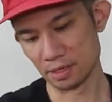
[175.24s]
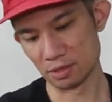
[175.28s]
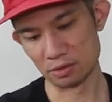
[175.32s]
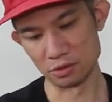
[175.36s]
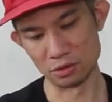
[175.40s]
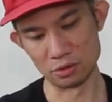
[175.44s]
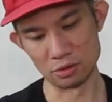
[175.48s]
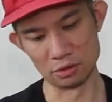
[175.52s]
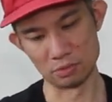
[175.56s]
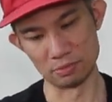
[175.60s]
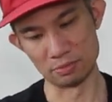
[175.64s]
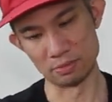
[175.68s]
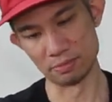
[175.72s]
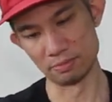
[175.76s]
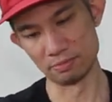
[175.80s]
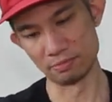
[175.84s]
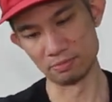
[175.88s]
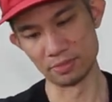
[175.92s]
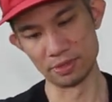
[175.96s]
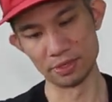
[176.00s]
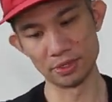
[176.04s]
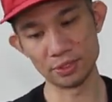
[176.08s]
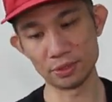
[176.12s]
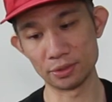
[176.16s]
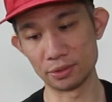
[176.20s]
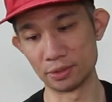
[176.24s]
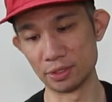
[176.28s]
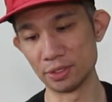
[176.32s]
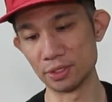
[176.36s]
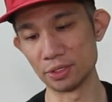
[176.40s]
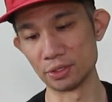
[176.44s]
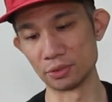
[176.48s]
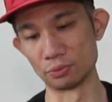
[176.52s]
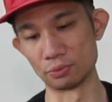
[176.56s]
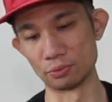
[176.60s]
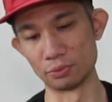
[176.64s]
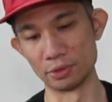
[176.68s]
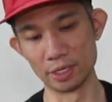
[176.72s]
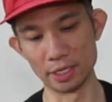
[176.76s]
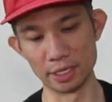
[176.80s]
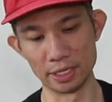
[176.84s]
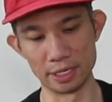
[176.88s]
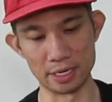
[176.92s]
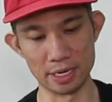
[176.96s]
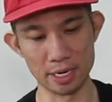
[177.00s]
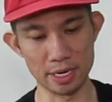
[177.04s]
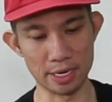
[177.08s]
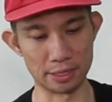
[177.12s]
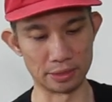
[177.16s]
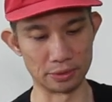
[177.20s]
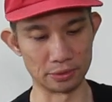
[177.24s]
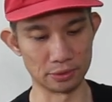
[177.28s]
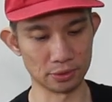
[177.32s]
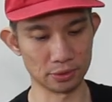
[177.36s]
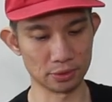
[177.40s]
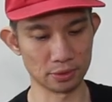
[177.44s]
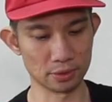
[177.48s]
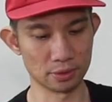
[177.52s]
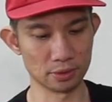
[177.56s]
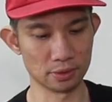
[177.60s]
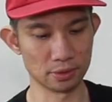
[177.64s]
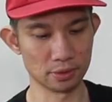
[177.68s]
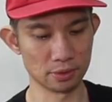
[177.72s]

Oh, this is really nice.